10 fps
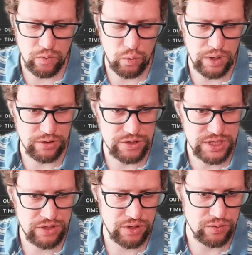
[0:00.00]

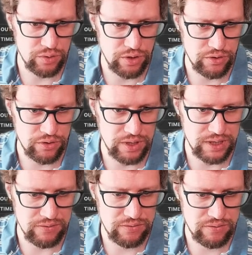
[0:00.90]
1.0, it will not
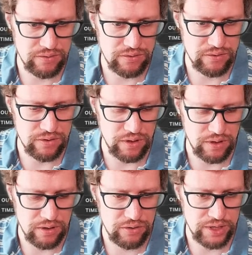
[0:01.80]
leave
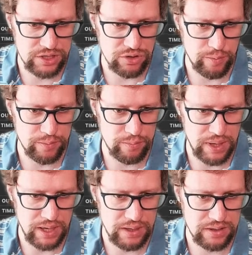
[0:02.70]
the connection open
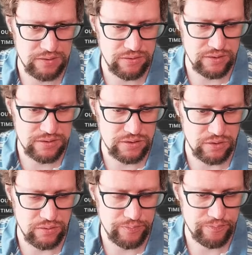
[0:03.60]
by default.
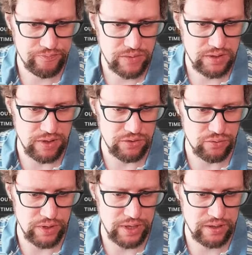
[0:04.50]
So if I
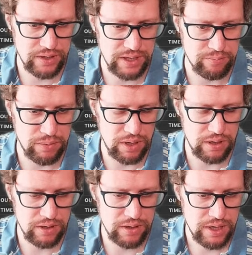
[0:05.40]
do get
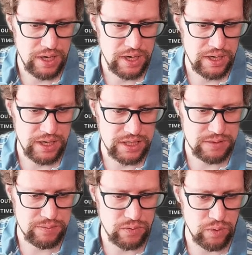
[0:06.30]
bar
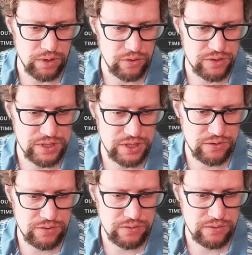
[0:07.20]
HP
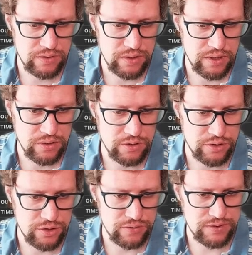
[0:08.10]
1.0,
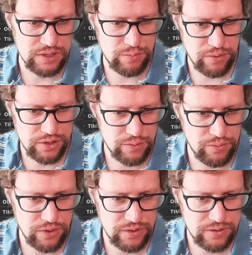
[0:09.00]
not sure if this is
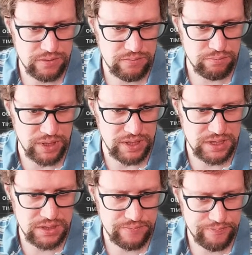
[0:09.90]
supported, but it
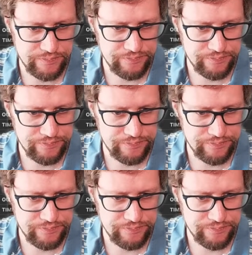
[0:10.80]
is.